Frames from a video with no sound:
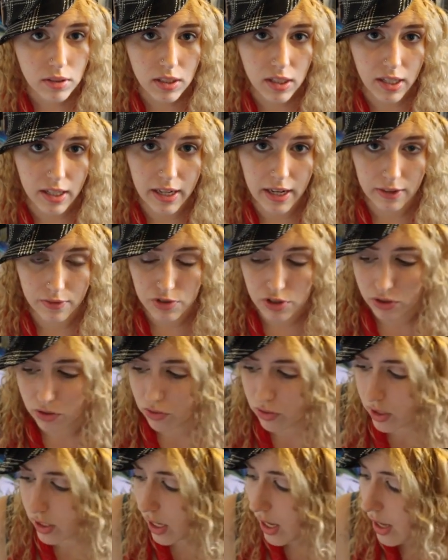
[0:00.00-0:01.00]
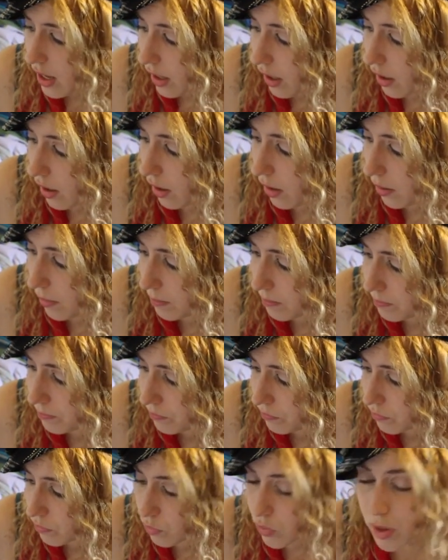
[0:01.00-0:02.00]
can't have children.
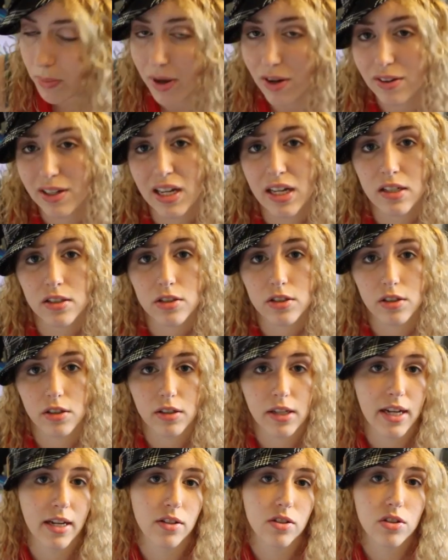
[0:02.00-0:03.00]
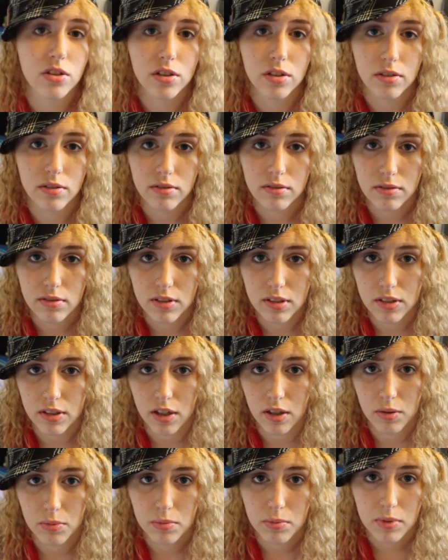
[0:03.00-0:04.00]
What about cancer? Cancer, you
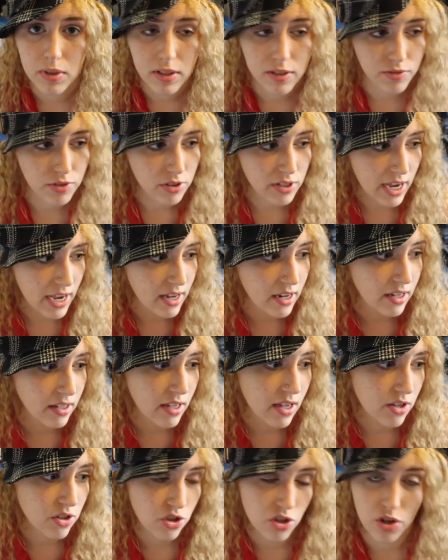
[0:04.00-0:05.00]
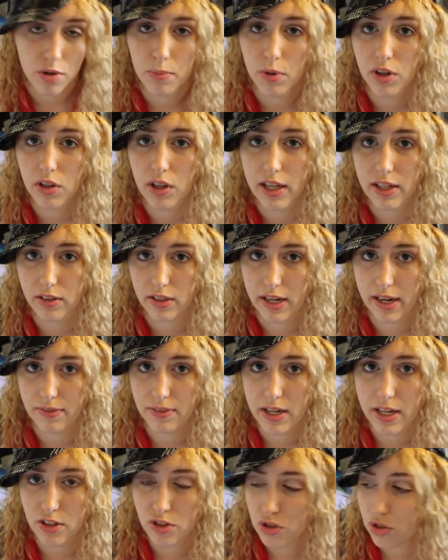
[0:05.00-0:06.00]
know, if your dad had cancer, you're more likely to have
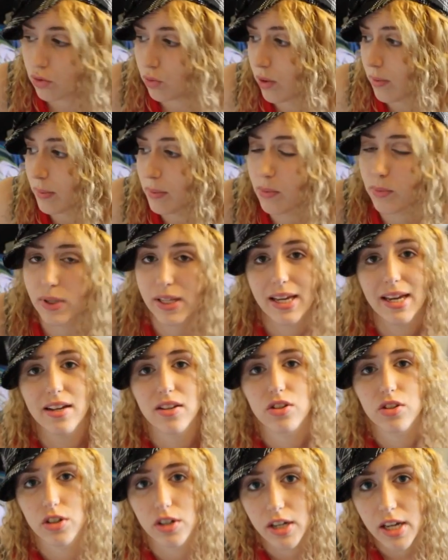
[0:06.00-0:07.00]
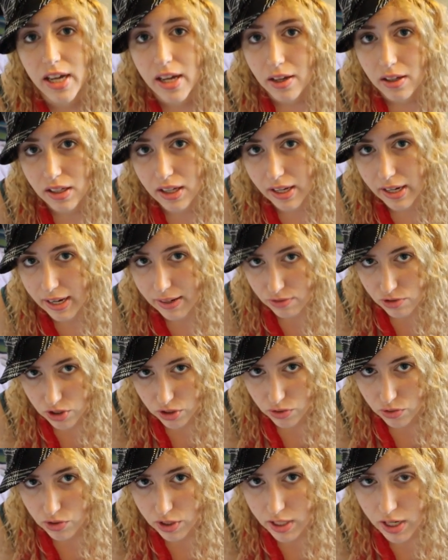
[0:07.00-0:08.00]
cancer. So what about people with cancer can't have
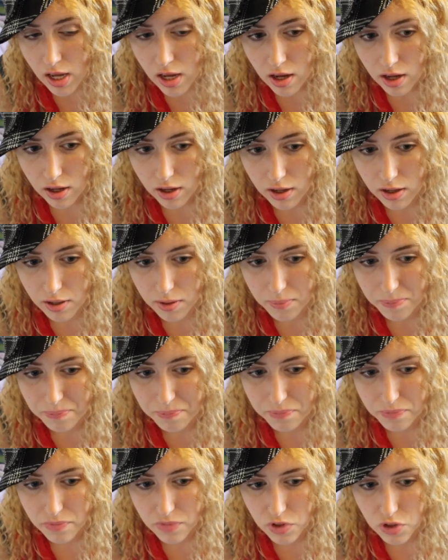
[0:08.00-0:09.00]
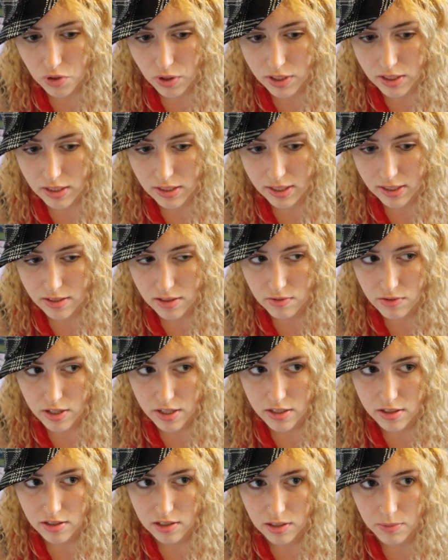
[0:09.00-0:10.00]
children? So I think that's a
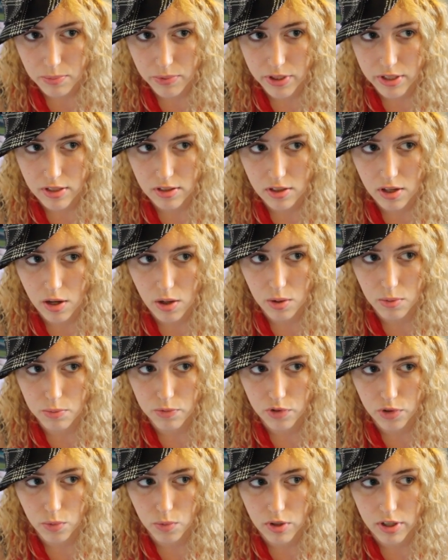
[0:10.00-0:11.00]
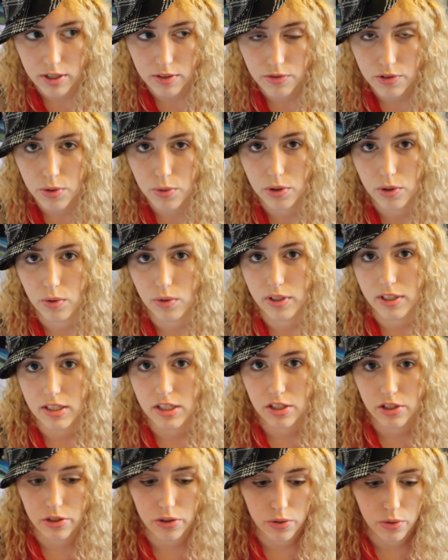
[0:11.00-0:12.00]
very slippery slope, for one, if you were going
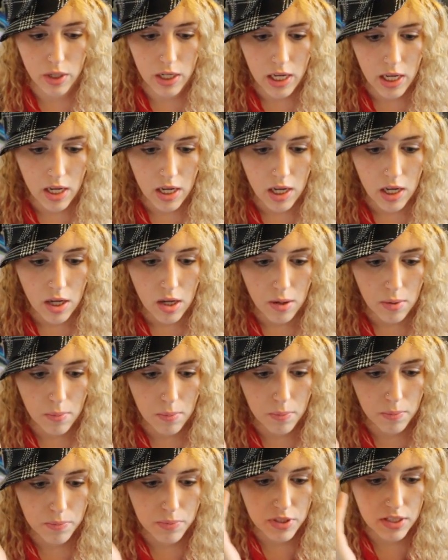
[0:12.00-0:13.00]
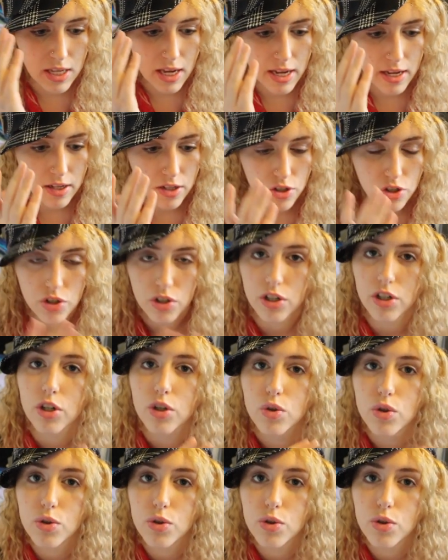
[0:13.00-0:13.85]
to say a certain